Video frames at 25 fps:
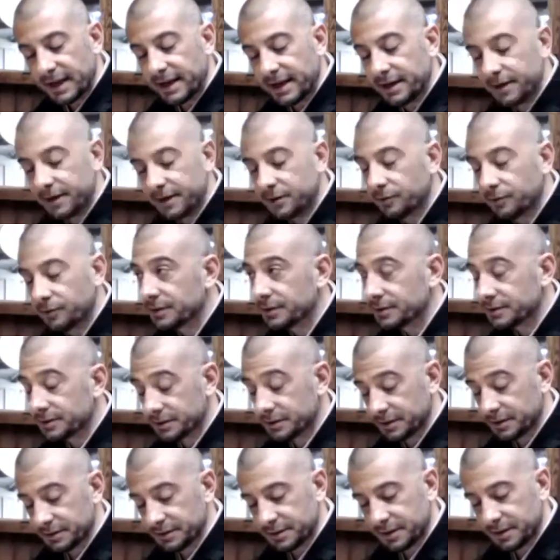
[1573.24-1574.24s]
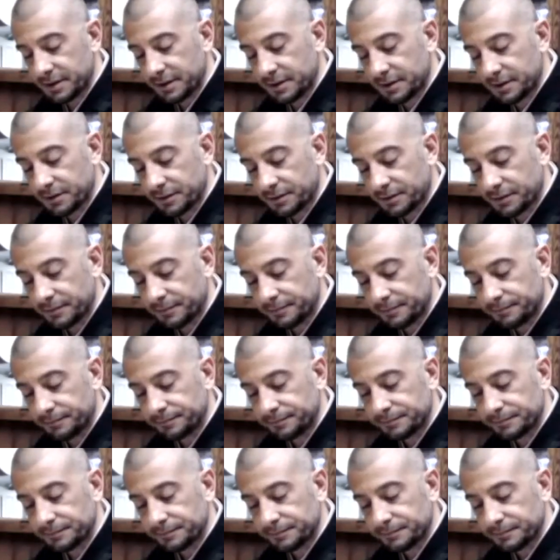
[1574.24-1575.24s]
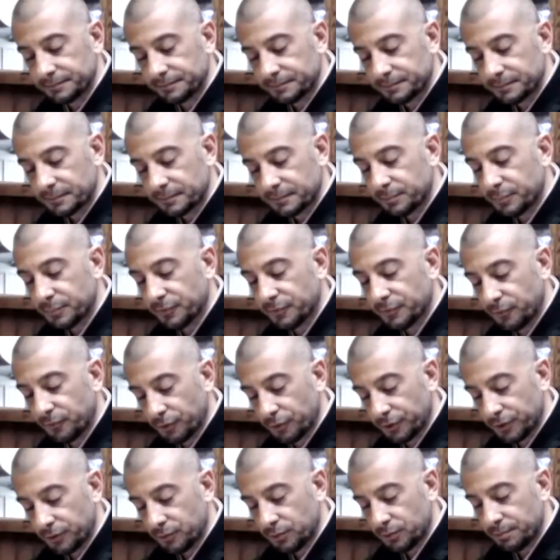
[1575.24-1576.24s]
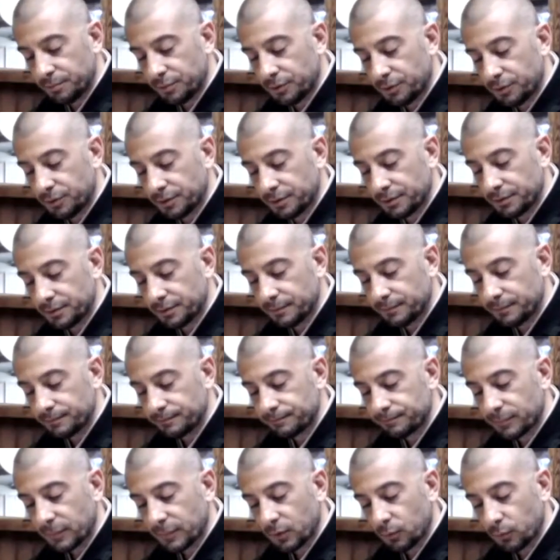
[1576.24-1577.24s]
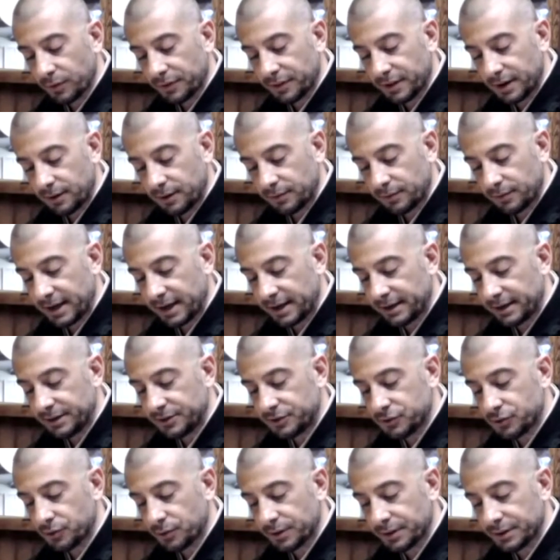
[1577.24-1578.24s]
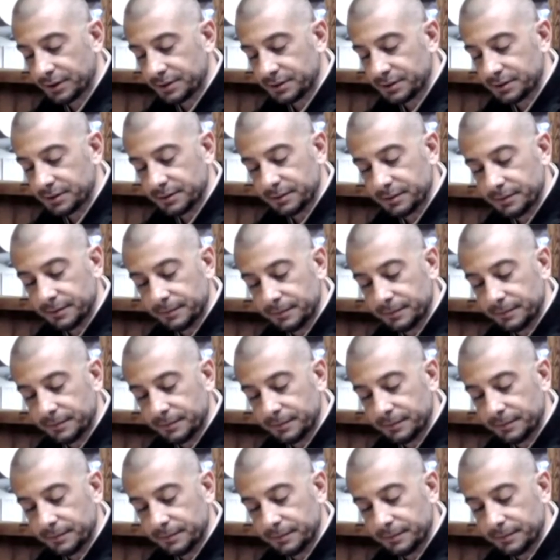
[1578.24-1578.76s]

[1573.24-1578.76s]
Ignorance is here, before you were born, without any choice.